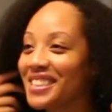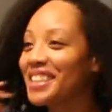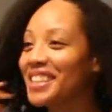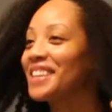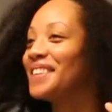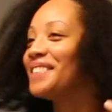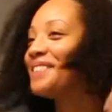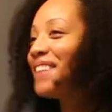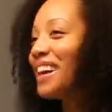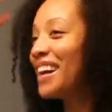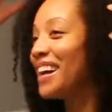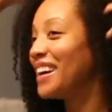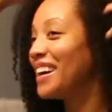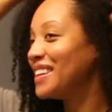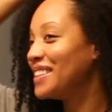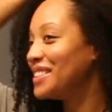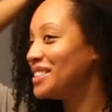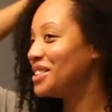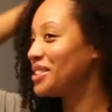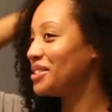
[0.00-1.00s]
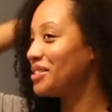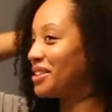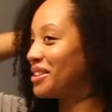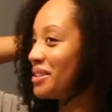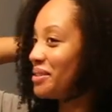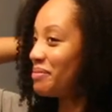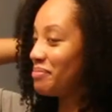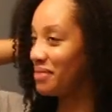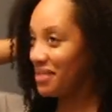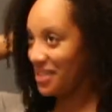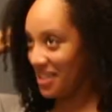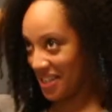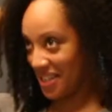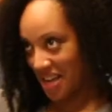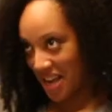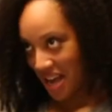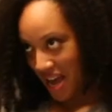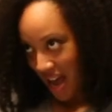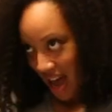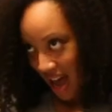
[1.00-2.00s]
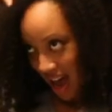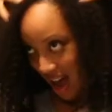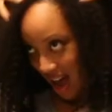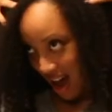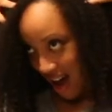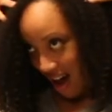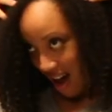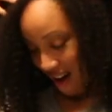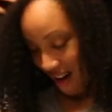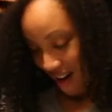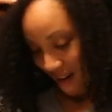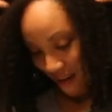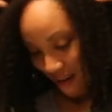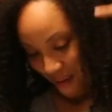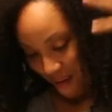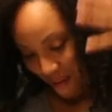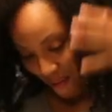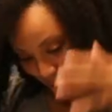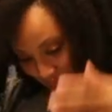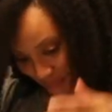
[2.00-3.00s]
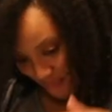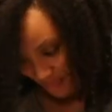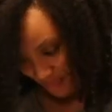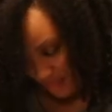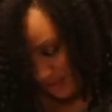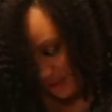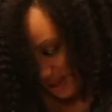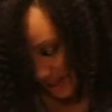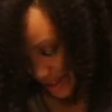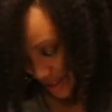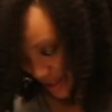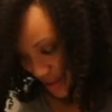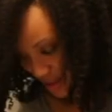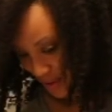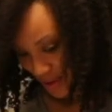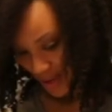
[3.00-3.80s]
to get my hair trimmed. So